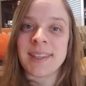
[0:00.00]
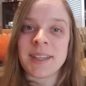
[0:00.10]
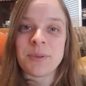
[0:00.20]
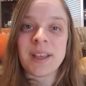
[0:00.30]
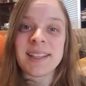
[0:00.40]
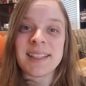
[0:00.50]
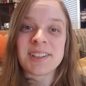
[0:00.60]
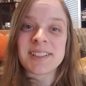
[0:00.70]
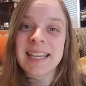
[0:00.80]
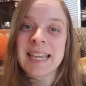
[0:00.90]
Well, it
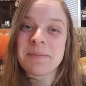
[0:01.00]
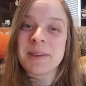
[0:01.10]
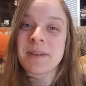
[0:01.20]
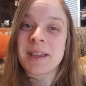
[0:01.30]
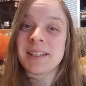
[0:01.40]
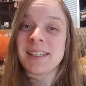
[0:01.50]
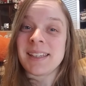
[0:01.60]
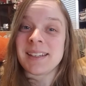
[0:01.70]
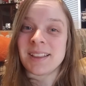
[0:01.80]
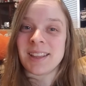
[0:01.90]
looks like Emmy might
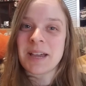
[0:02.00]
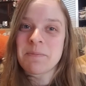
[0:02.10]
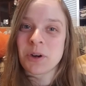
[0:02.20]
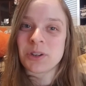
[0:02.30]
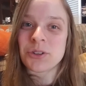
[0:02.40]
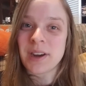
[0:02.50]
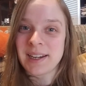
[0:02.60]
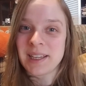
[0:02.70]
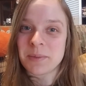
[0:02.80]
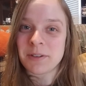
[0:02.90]
need a lot more
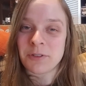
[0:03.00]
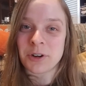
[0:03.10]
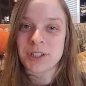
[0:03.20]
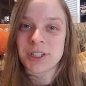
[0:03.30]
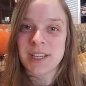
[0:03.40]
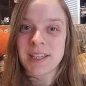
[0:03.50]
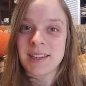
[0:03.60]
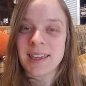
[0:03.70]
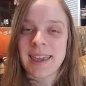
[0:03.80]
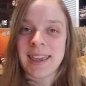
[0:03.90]
training before she
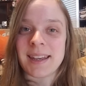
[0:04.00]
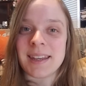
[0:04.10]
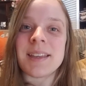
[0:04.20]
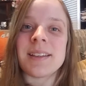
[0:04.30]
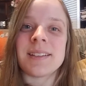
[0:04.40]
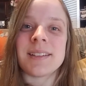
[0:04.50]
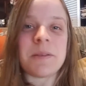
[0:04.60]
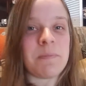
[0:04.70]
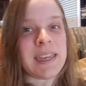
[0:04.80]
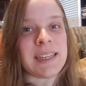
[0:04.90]
can
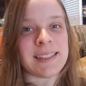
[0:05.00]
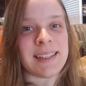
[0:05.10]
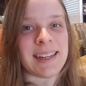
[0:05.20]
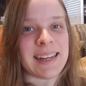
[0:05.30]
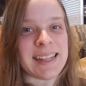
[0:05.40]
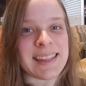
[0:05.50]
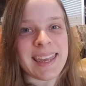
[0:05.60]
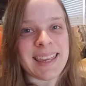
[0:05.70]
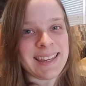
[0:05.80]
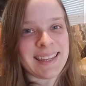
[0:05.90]
compete in anything.